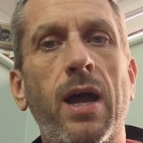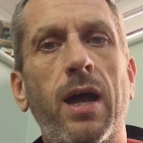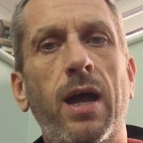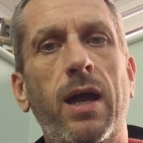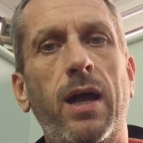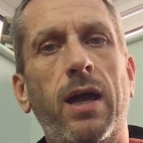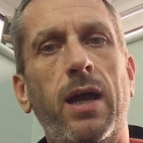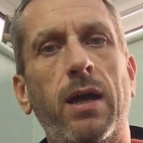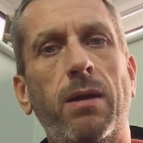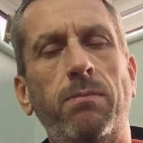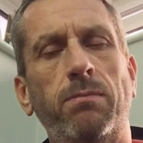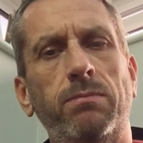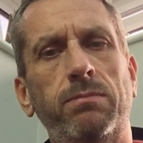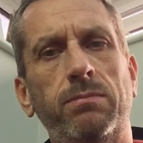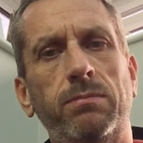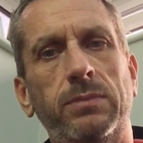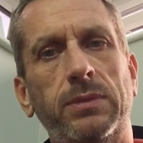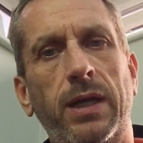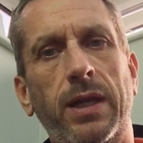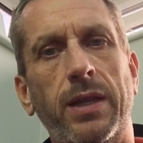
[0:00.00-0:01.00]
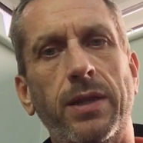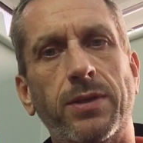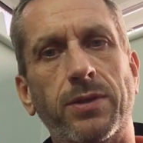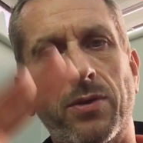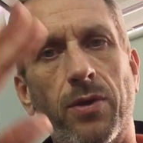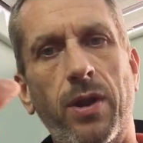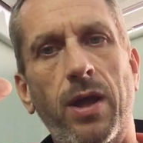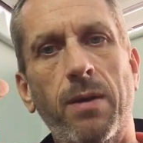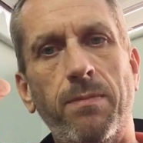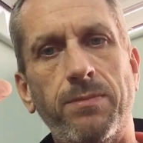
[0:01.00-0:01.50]
And it's
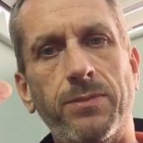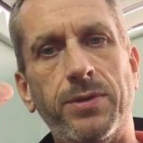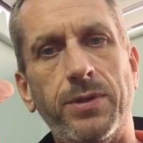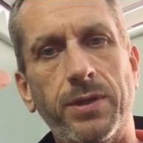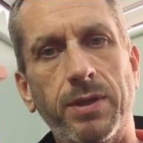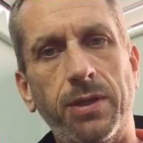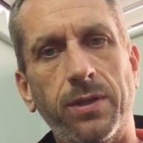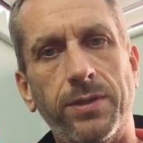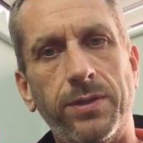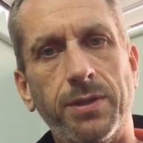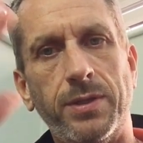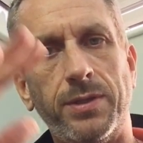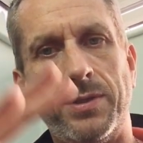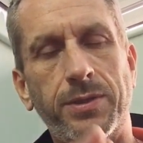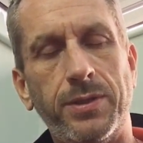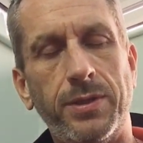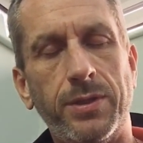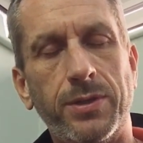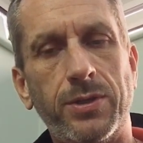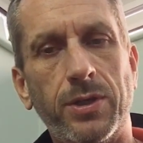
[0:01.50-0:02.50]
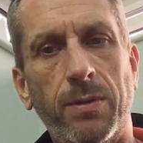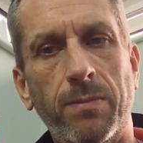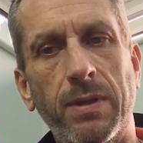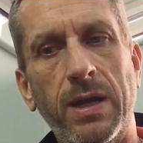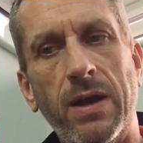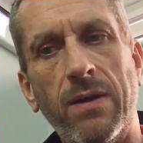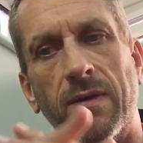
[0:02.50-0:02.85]
gone up to the top there.